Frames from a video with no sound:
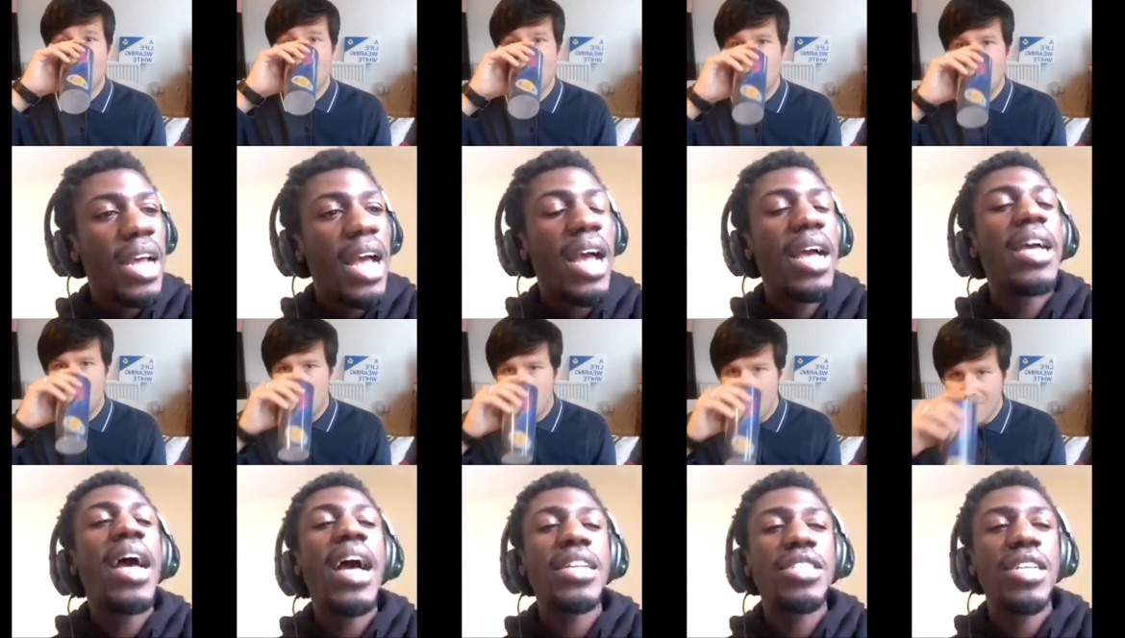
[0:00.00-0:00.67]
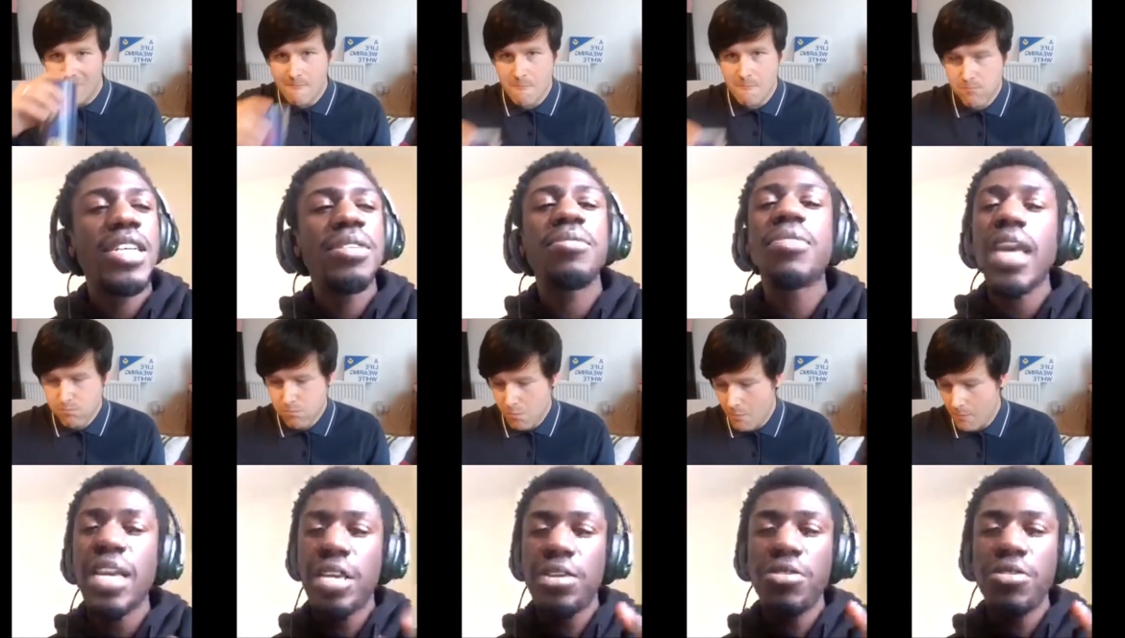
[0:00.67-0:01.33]
Speaker 1: actually, thank
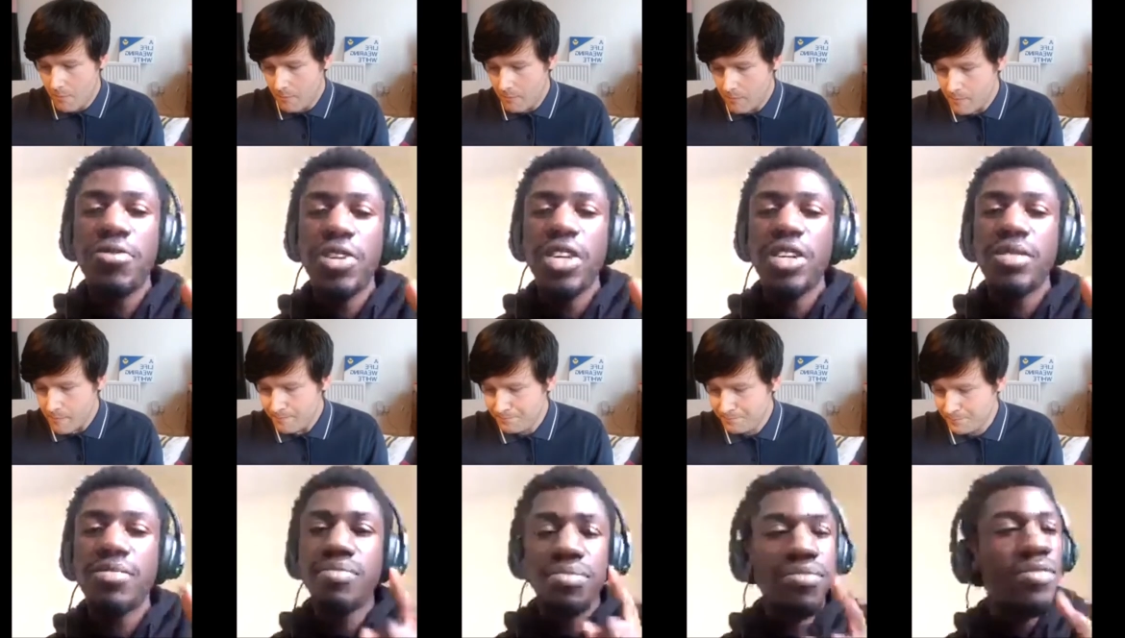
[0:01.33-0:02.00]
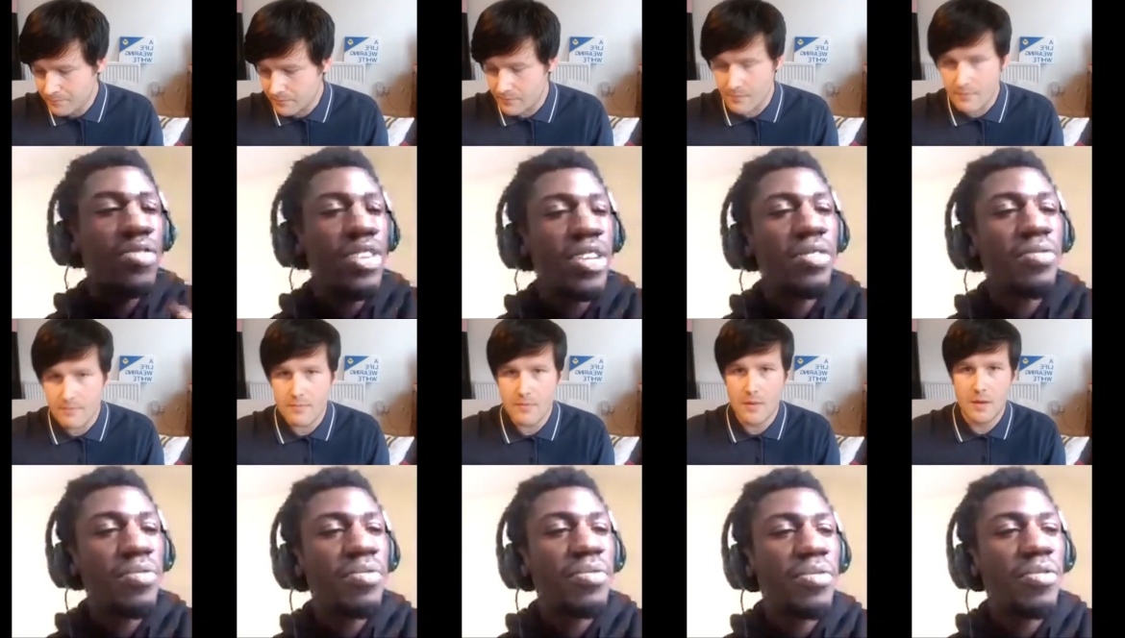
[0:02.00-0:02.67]
you for
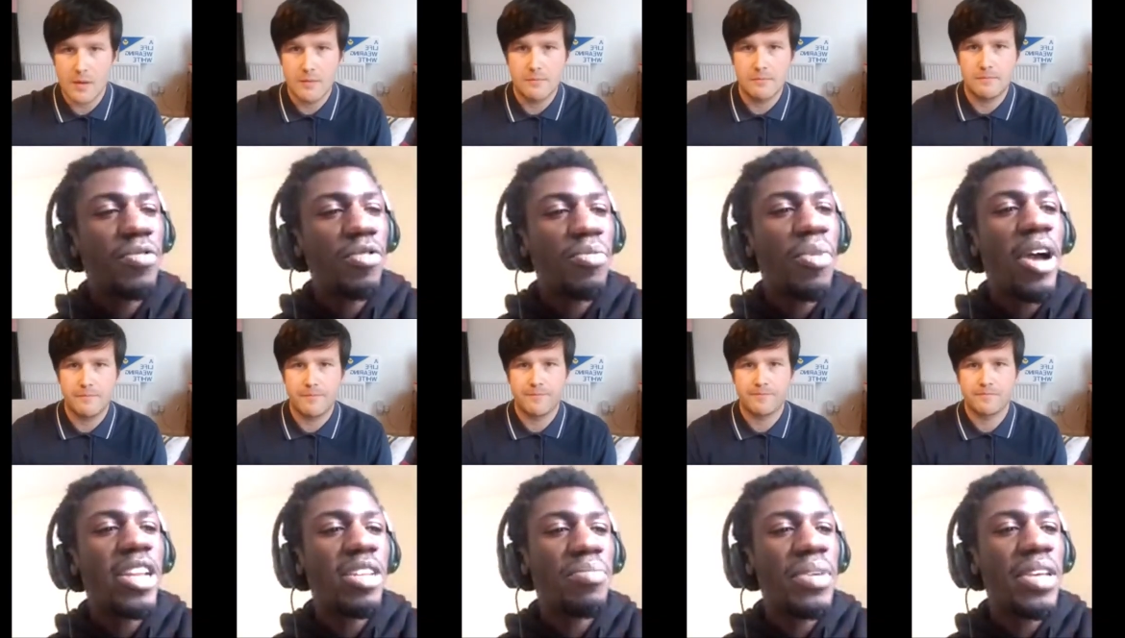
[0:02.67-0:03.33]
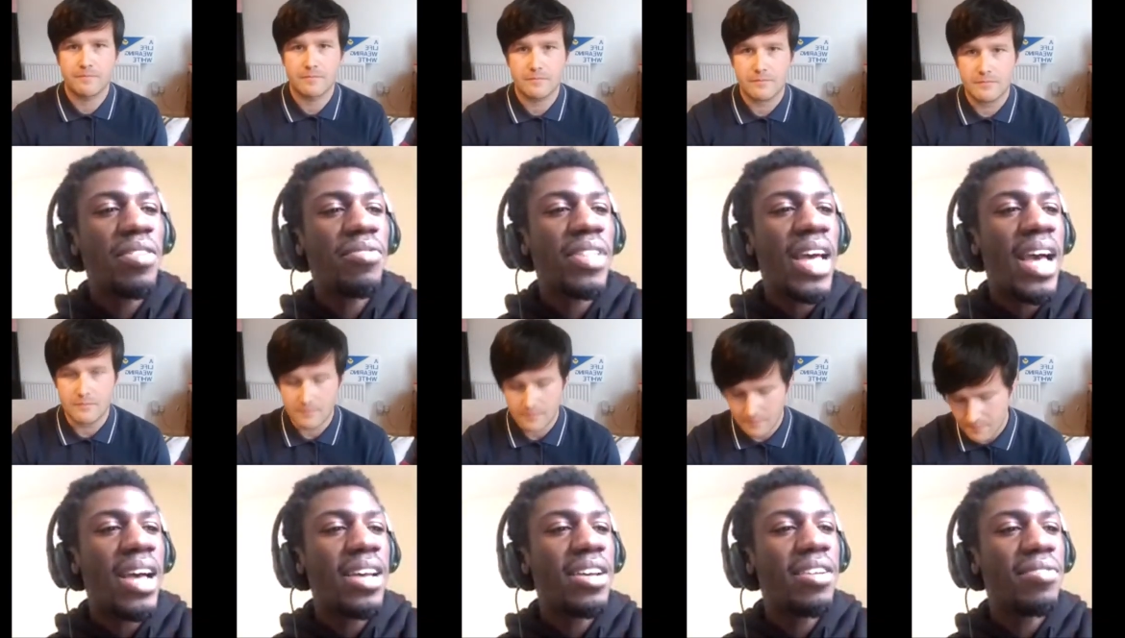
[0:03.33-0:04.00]
reminding me of
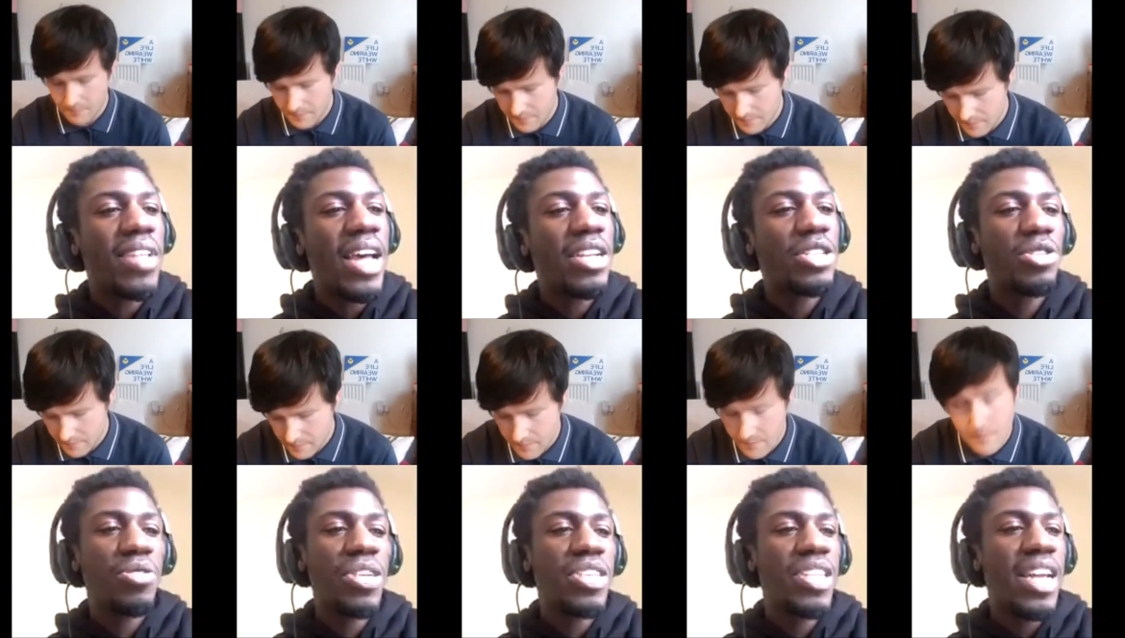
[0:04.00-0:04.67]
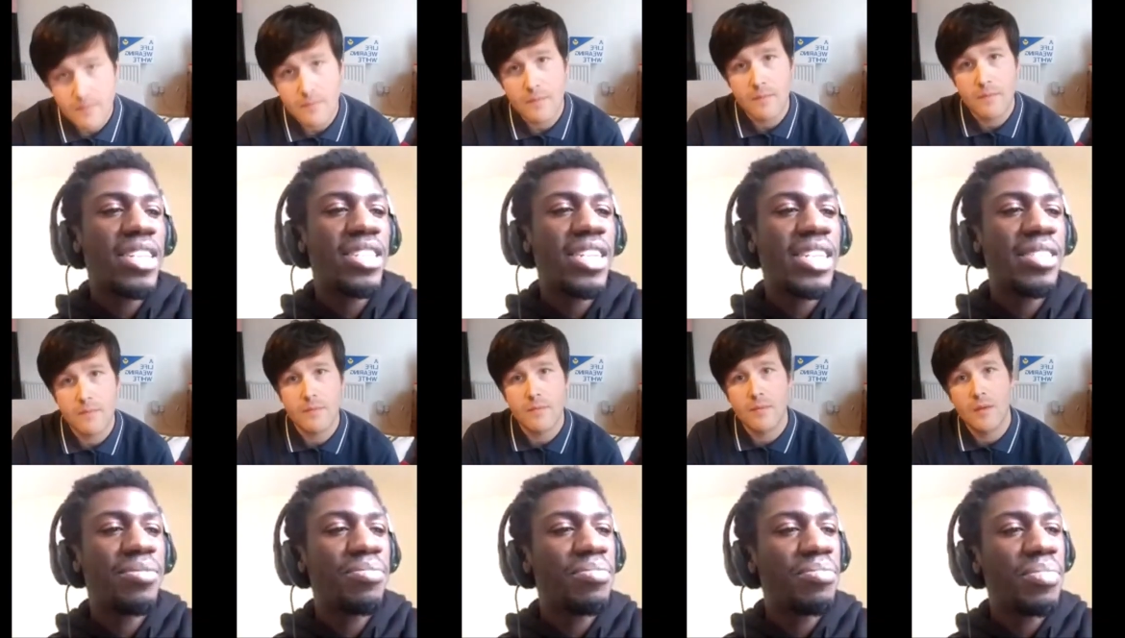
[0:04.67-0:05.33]
that choice, actually,
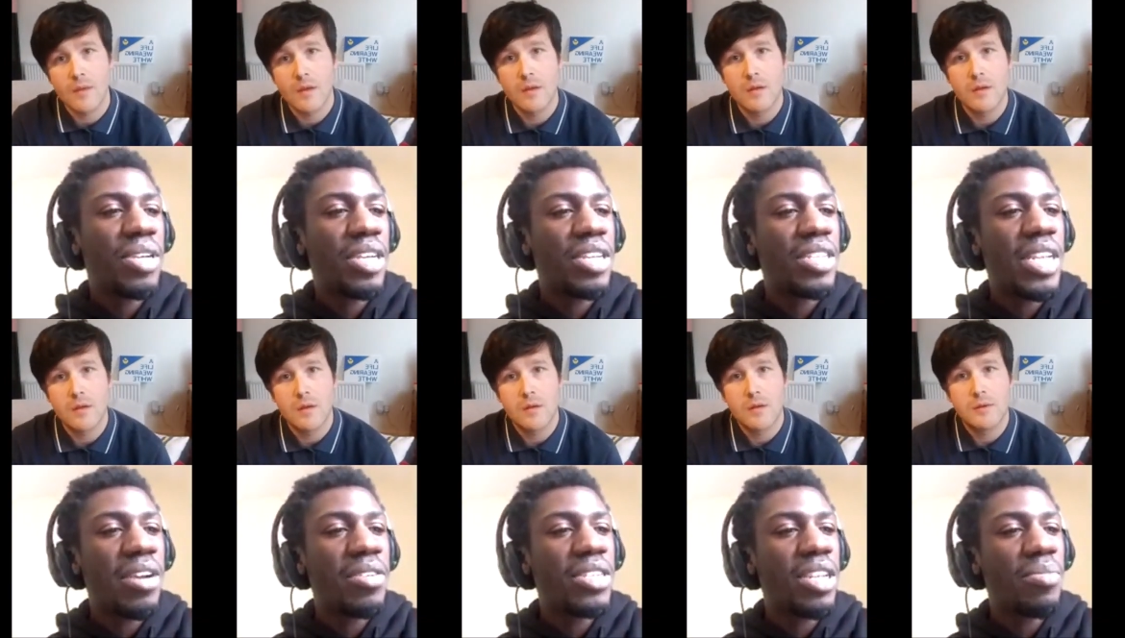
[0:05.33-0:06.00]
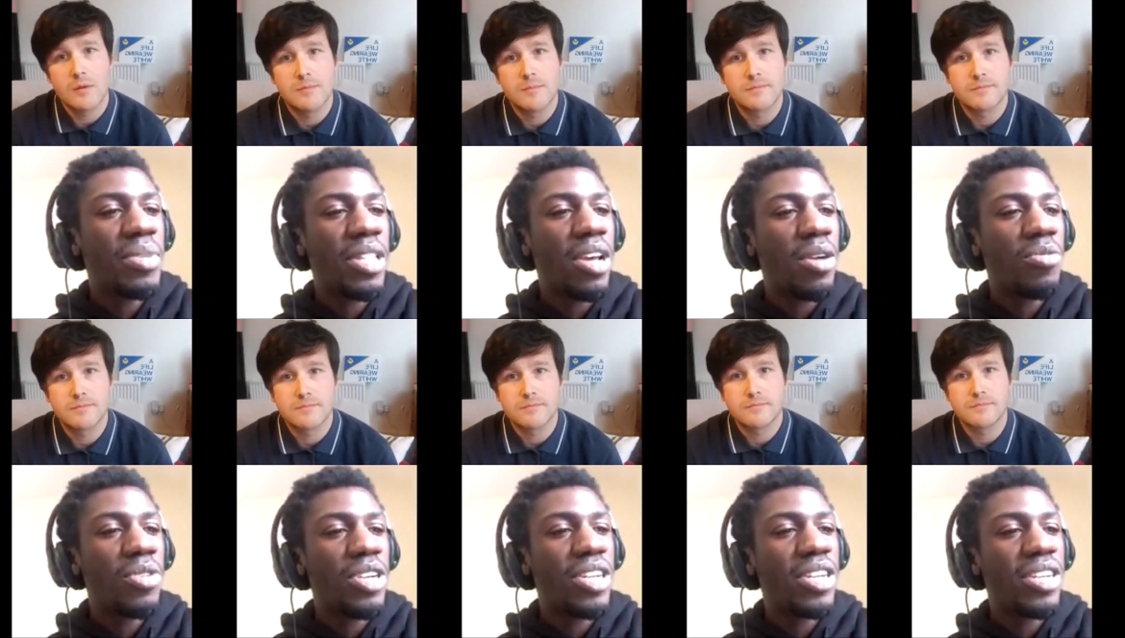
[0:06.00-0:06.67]
because there is something that I want to